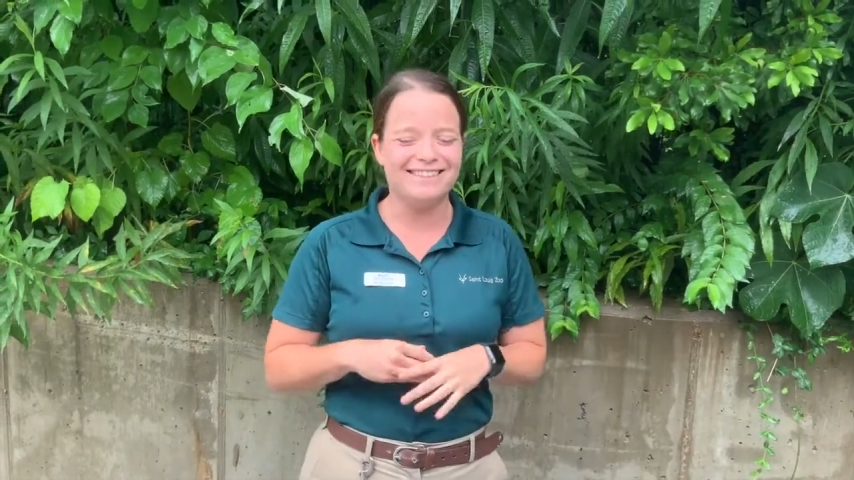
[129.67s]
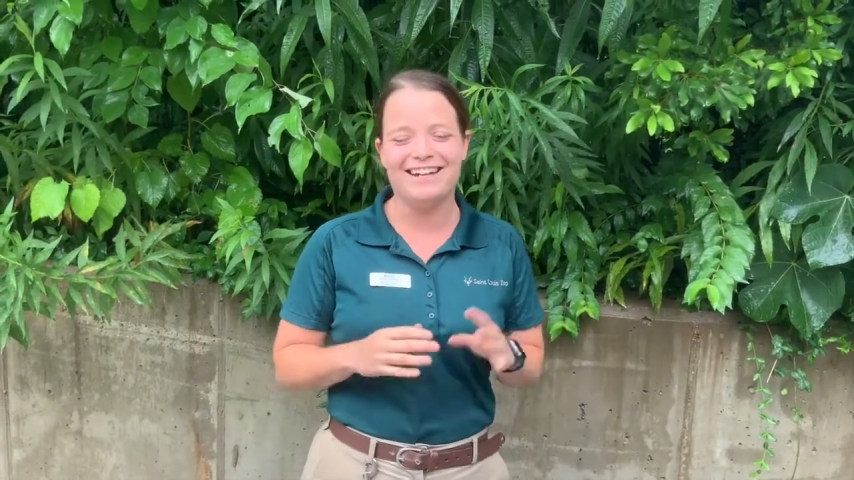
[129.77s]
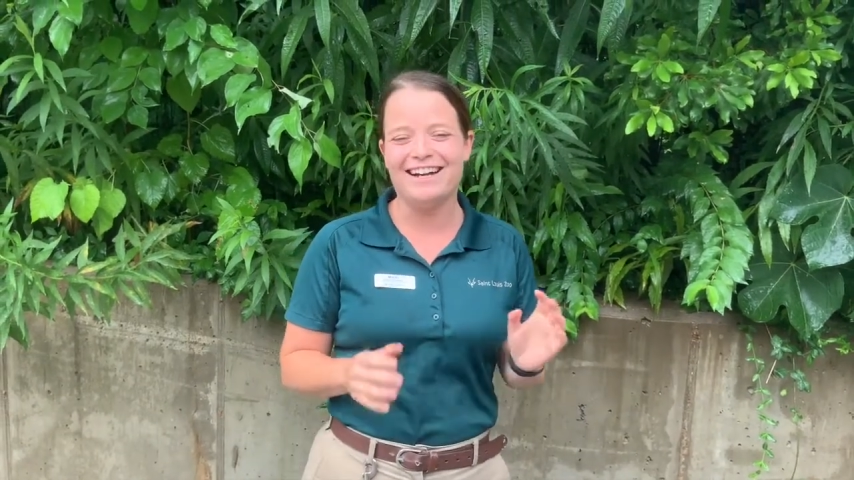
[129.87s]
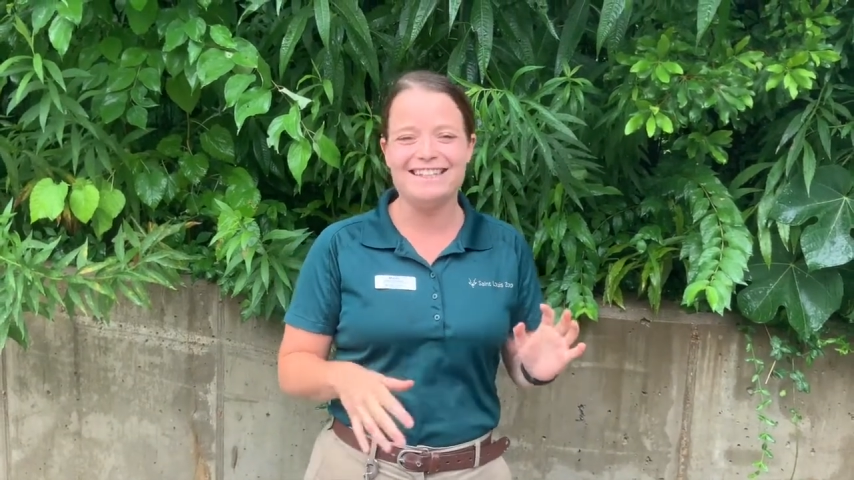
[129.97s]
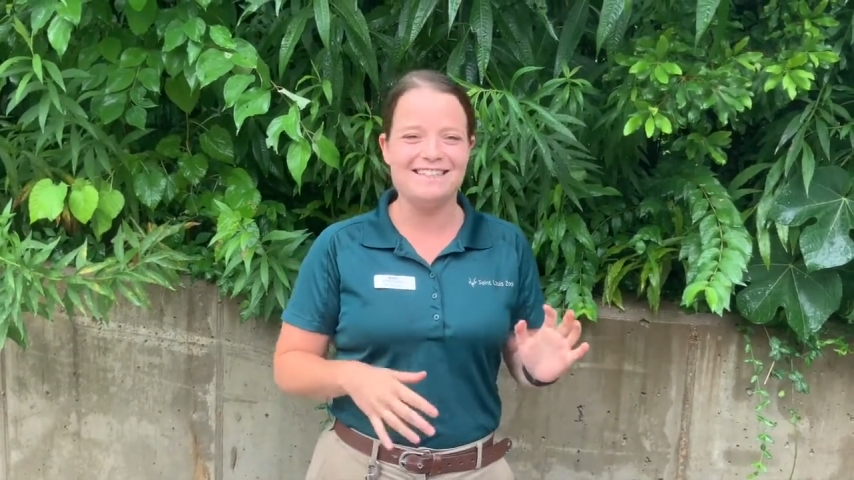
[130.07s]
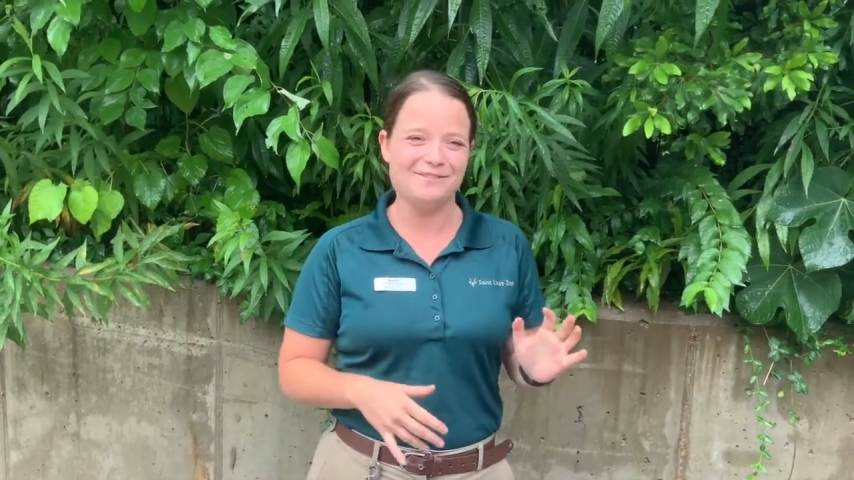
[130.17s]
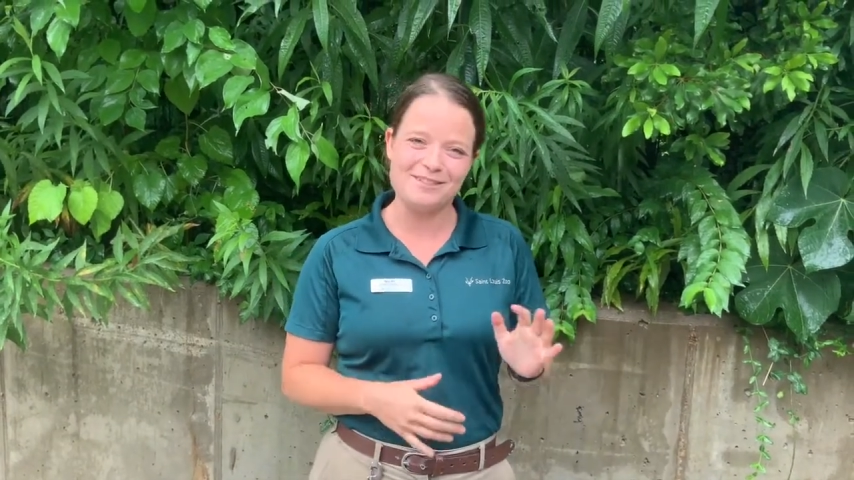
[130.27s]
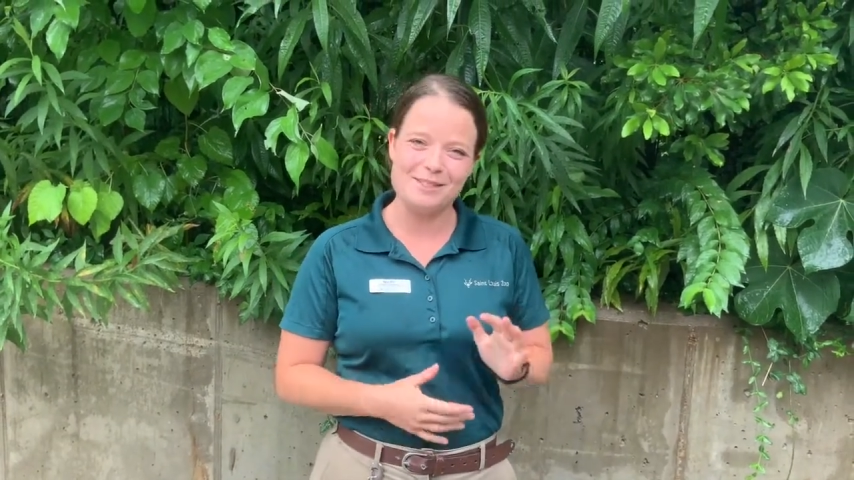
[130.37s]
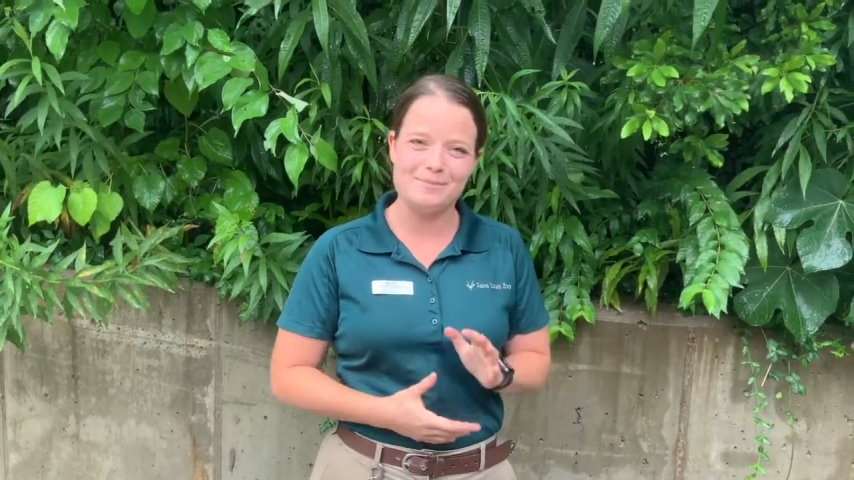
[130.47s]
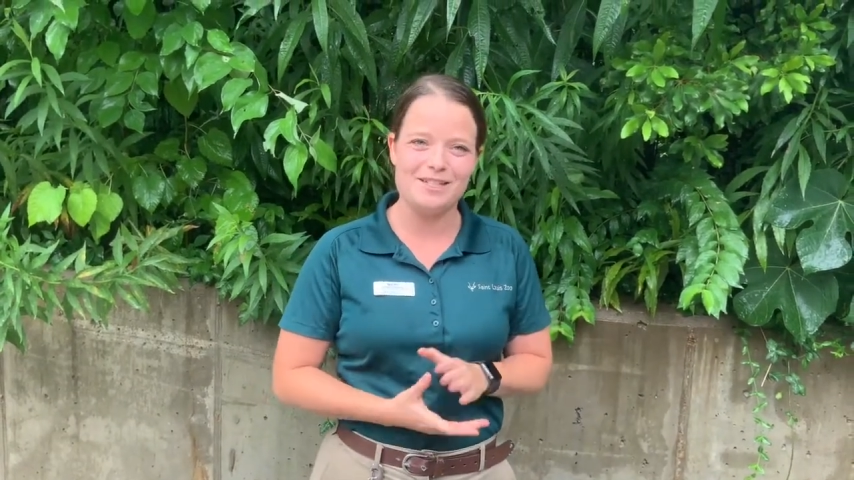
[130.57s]
ton of
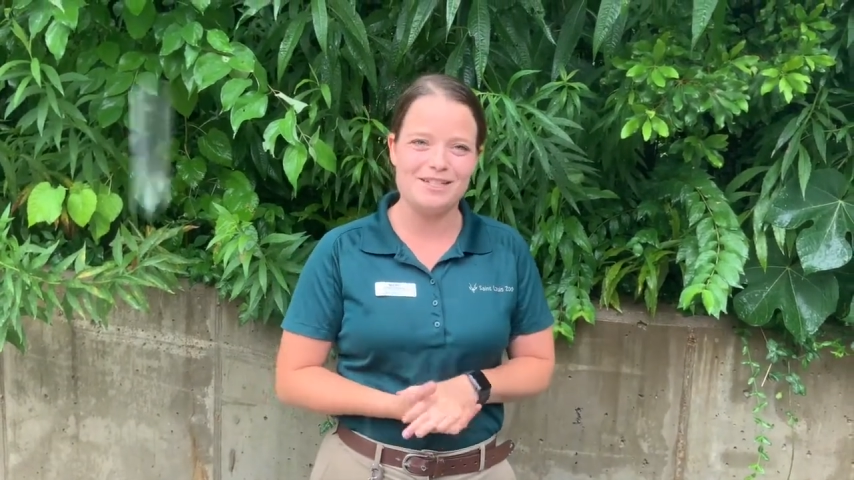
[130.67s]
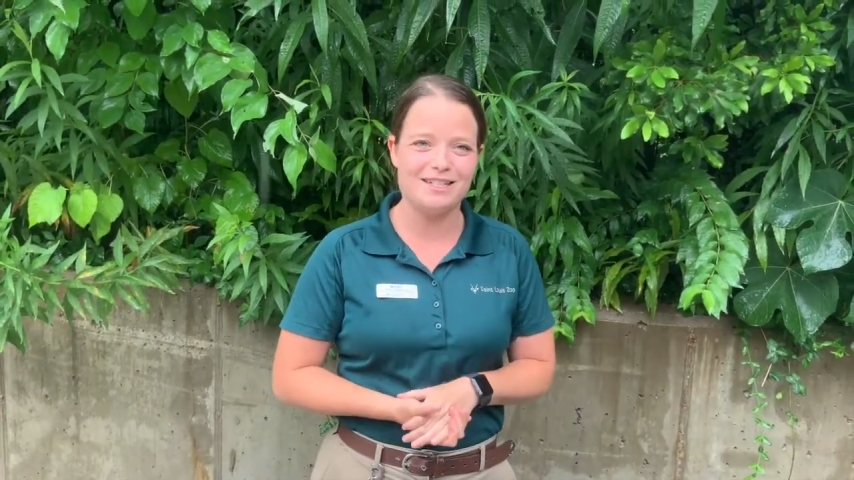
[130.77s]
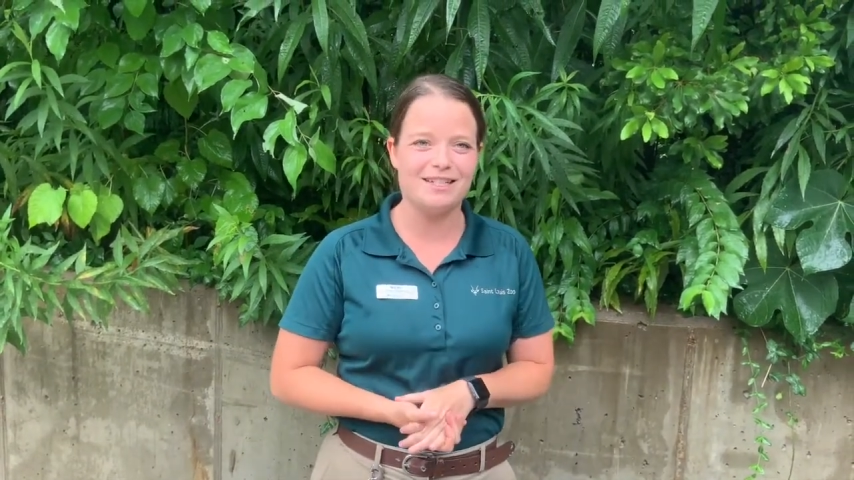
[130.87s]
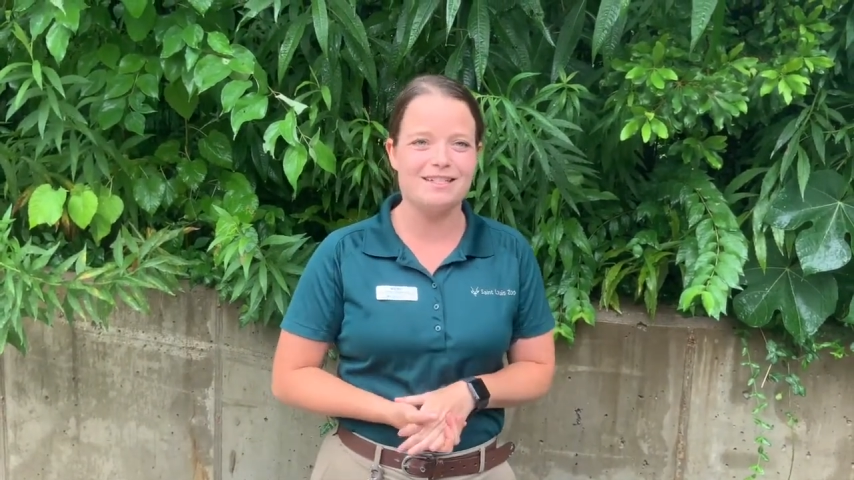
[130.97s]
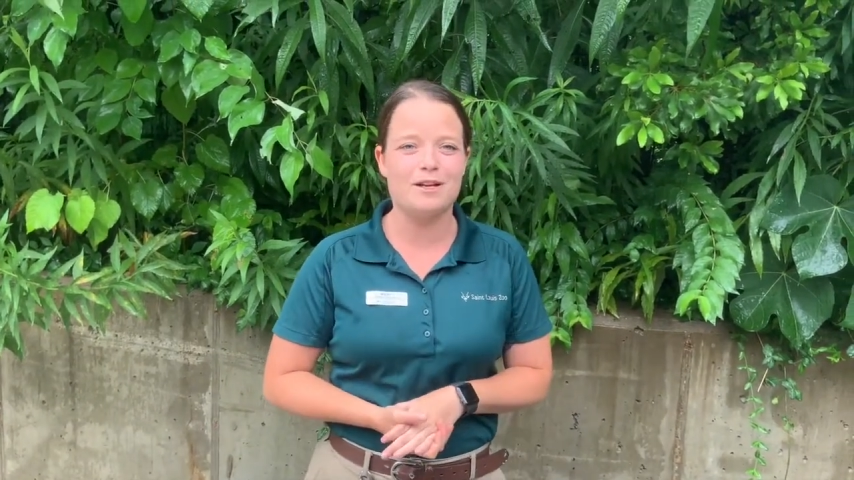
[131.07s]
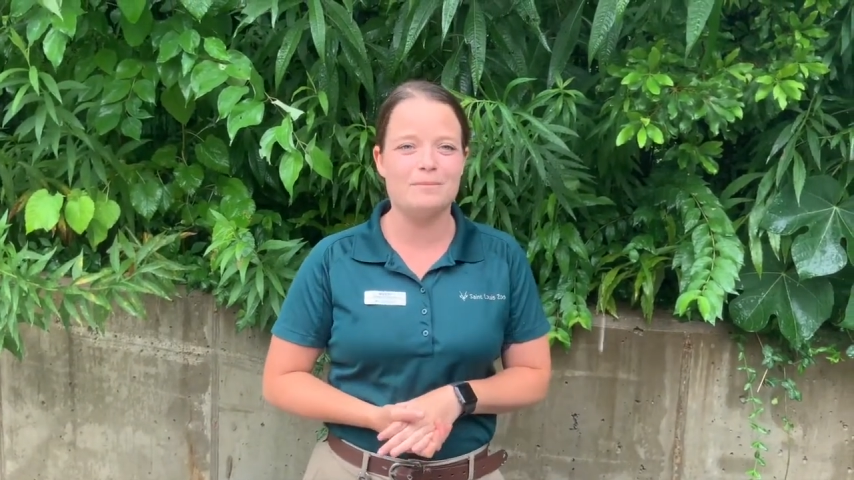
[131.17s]
different species.